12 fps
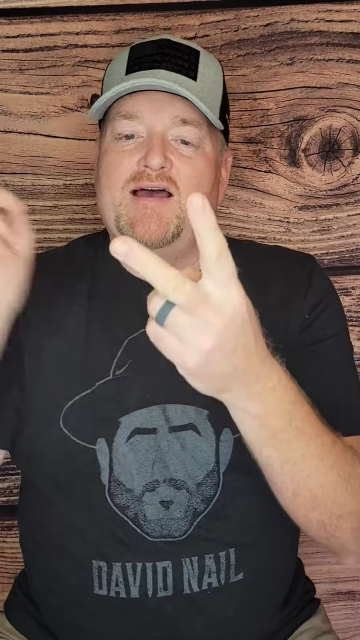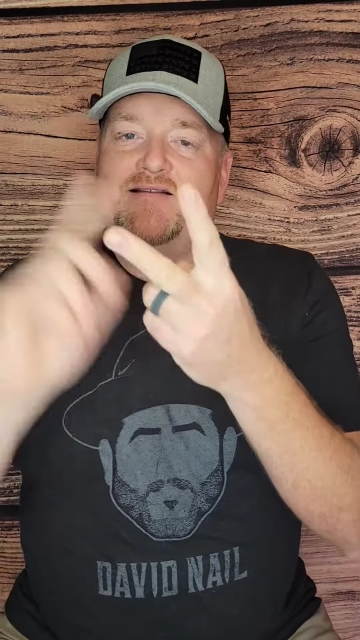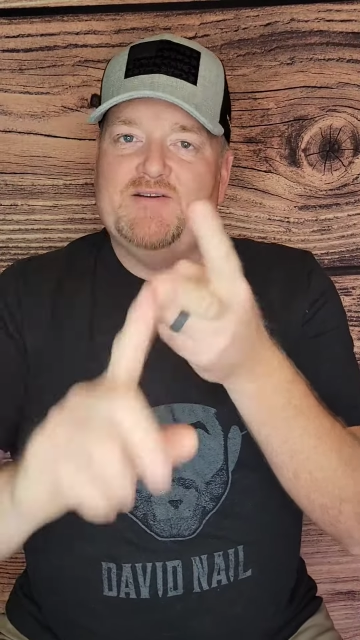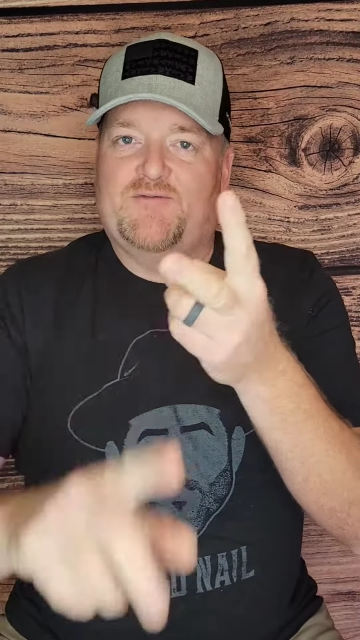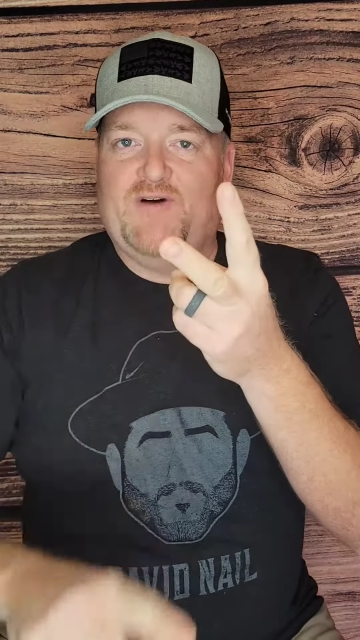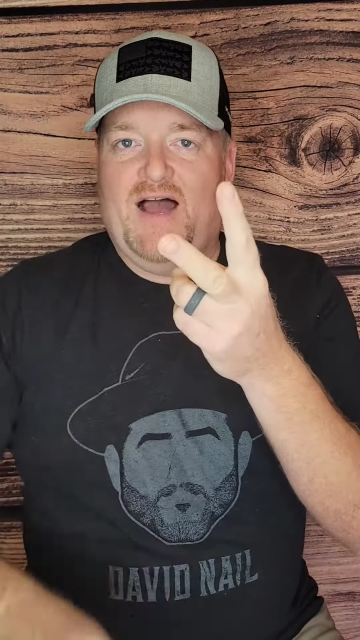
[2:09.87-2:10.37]

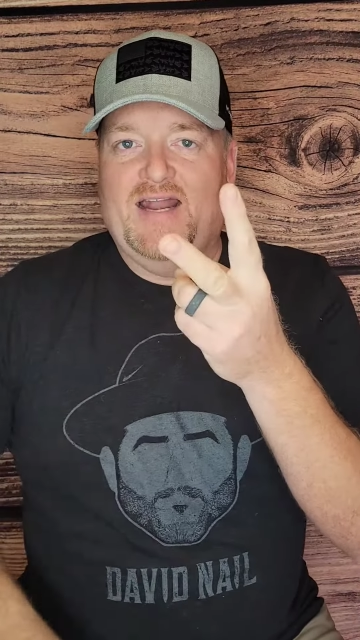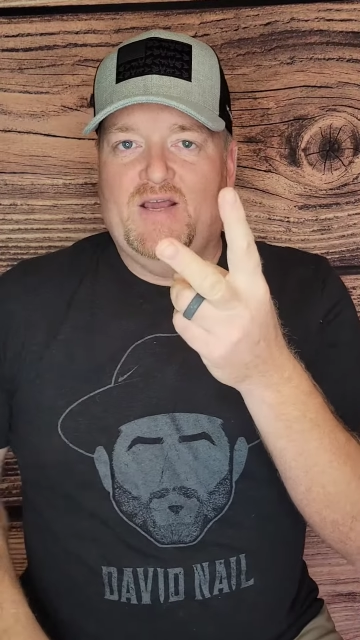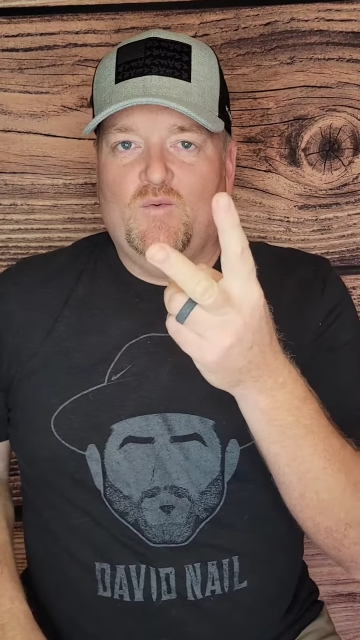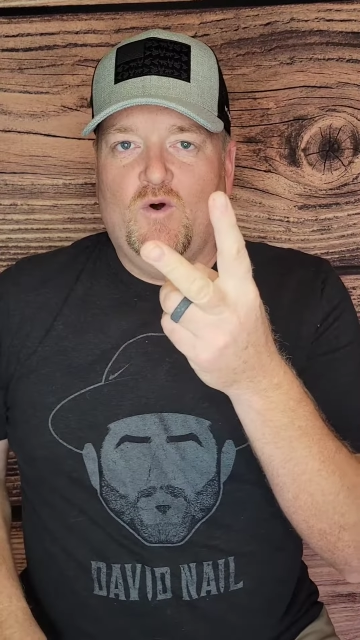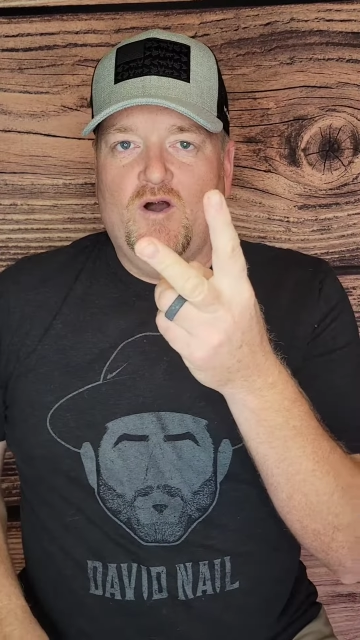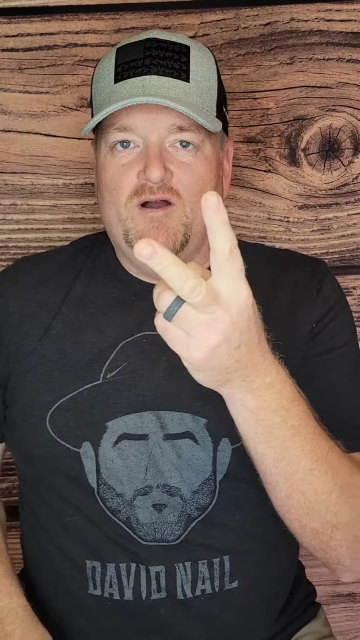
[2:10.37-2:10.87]

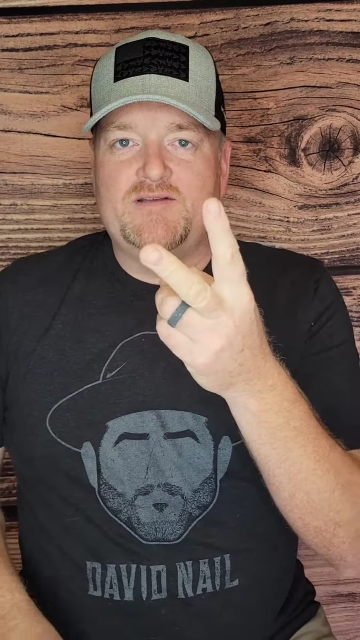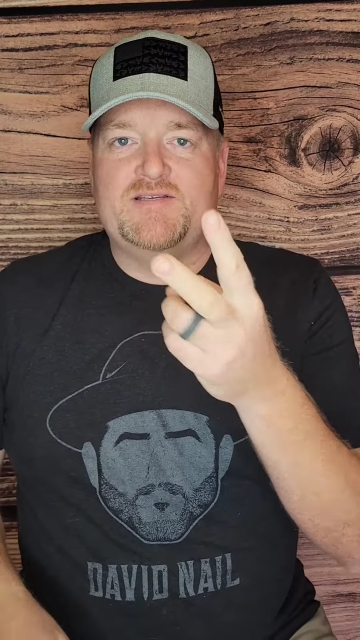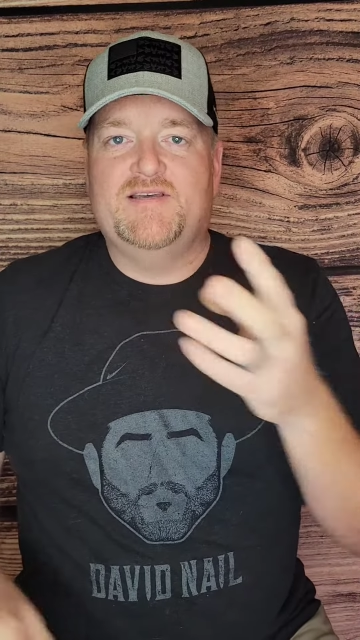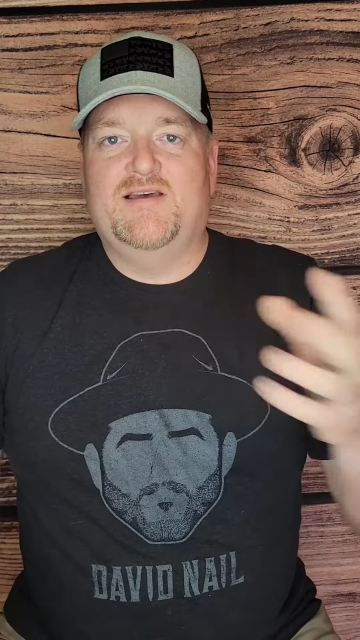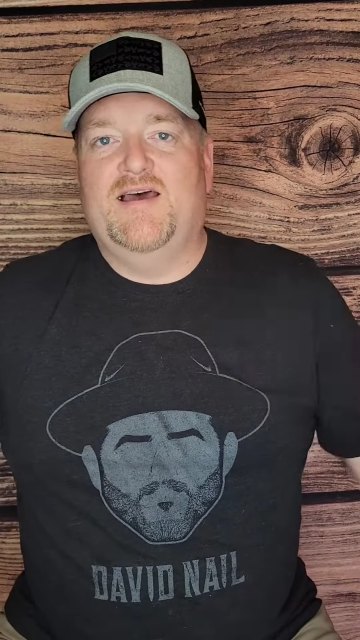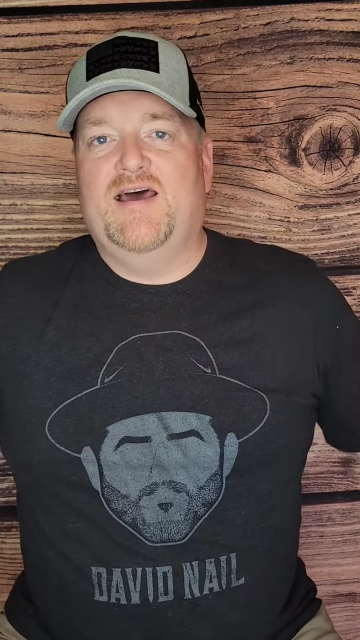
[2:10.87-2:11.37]
defining
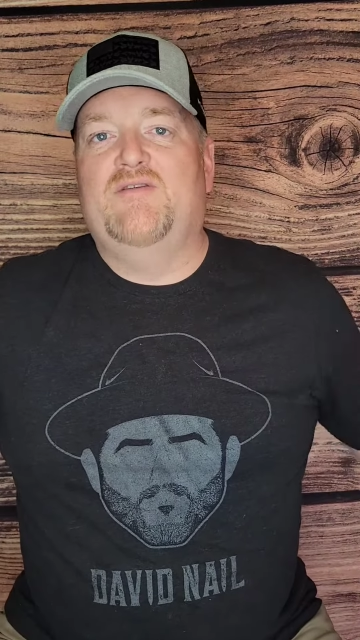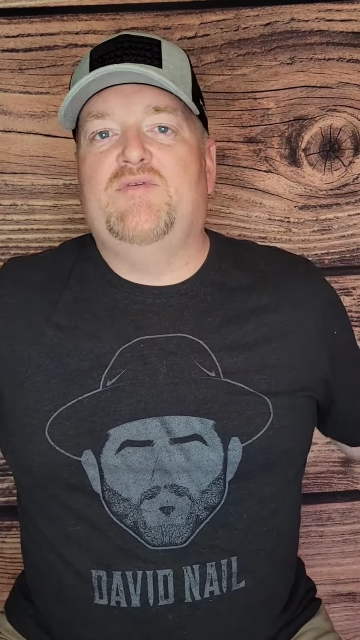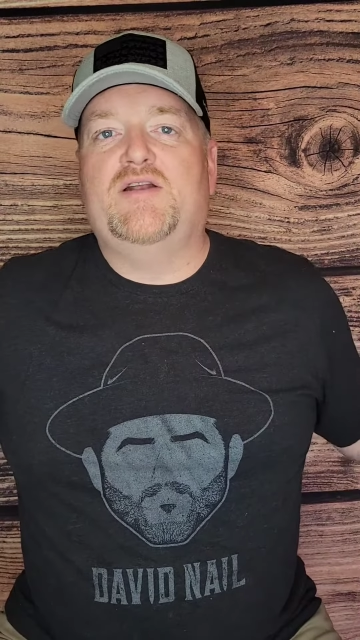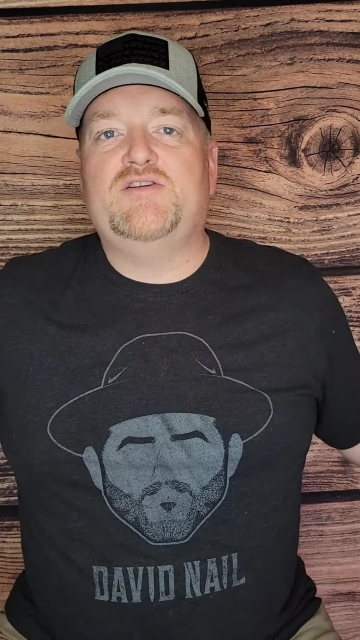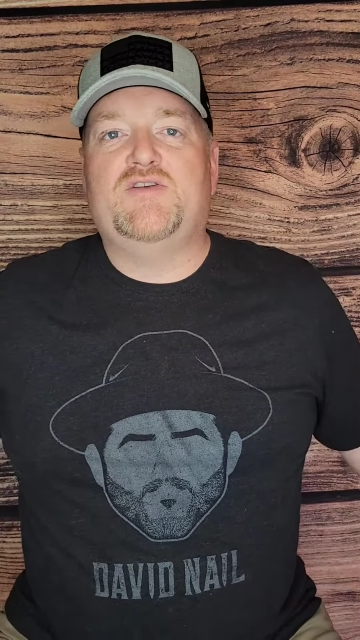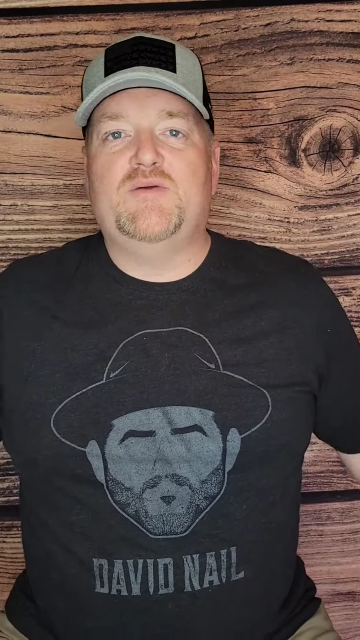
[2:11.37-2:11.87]
words, and
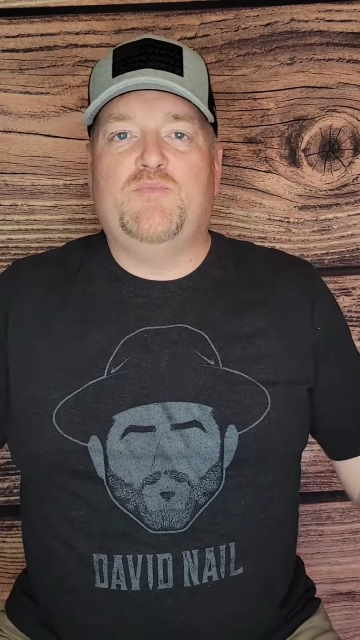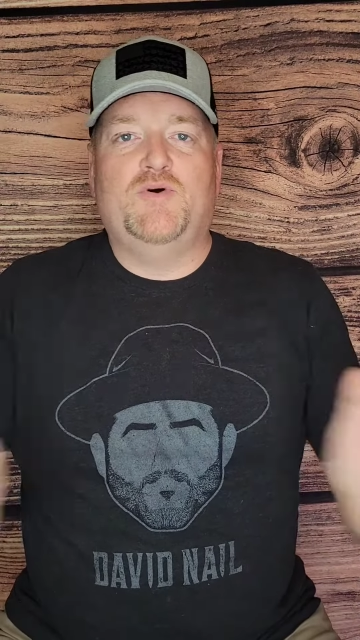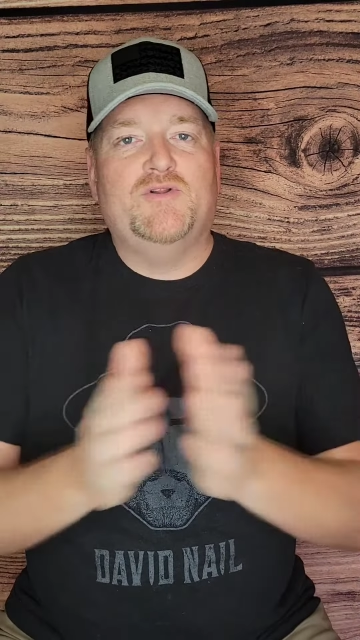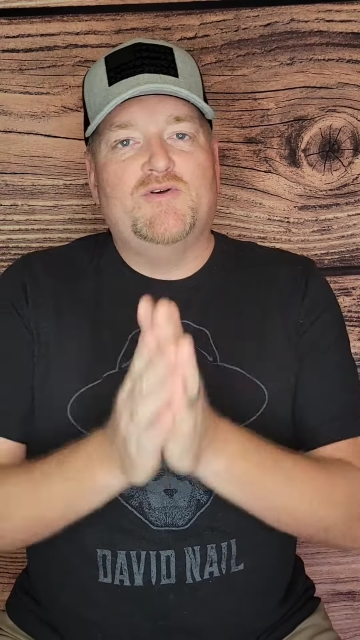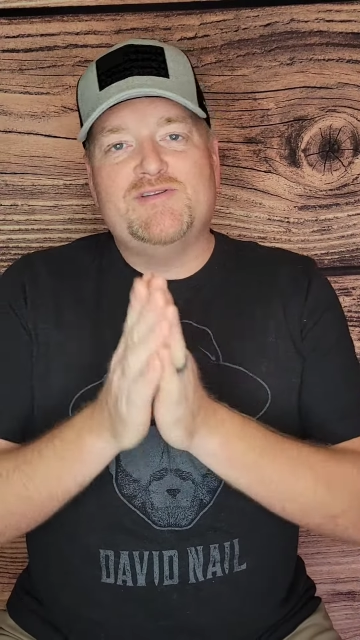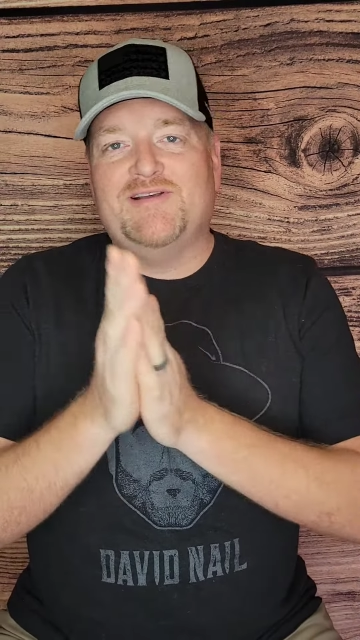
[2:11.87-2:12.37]
eventually
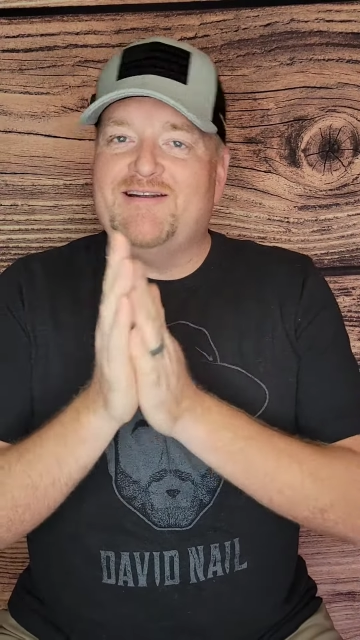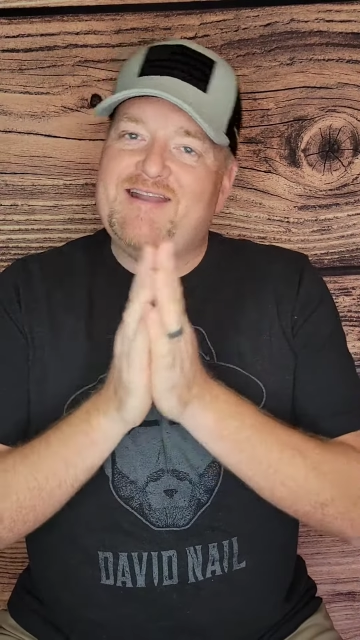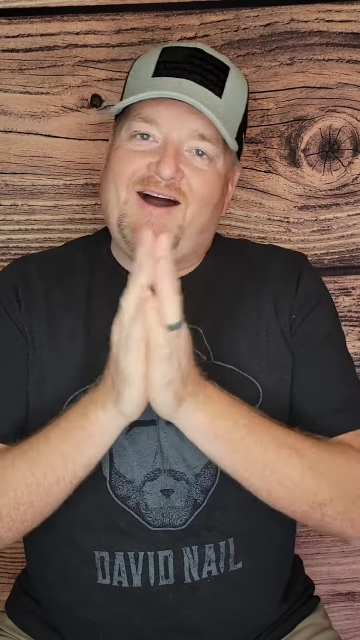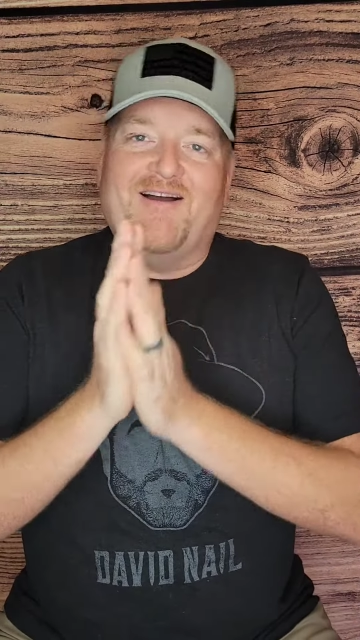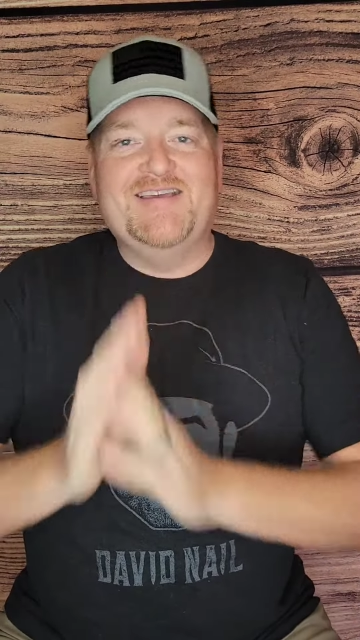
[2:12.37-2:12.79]
putting those little doggy